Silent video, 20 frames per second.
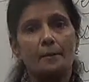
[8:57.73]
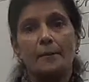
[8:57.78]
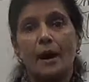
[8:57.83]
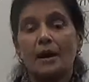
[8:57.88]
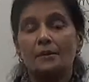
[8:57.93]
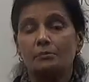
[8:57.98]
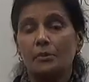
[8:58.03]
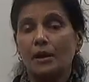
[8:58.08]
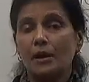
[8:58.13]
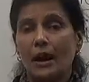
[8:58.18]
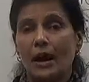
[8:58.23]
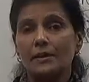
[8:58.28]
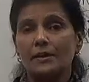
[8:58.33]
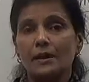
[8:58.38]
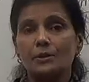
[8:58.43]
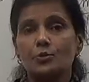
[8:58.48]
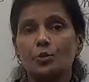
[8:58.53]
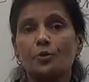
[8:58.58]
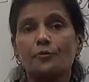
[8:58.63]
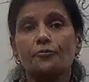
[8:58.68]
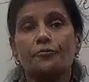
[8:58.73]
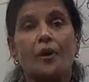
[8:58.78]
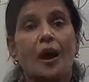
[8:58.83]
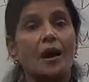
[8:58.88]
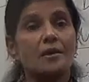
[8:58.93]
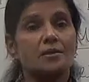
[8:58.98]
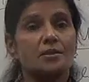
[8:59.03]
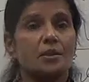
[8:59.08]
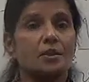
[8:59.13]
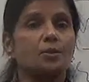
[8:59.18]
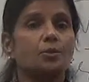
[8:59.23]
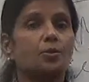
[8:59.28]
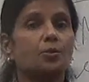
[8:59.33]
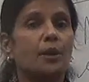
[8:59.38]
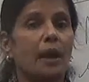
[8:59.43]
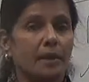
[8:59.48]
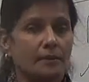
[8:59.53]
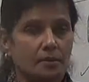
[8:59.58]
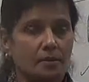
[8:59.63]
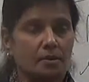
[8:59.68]
Mahatma Gandhi took fast unto
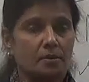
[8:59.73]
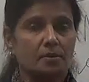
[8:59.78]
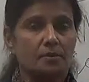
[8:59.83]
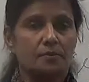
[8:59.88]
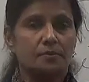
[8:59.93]
death.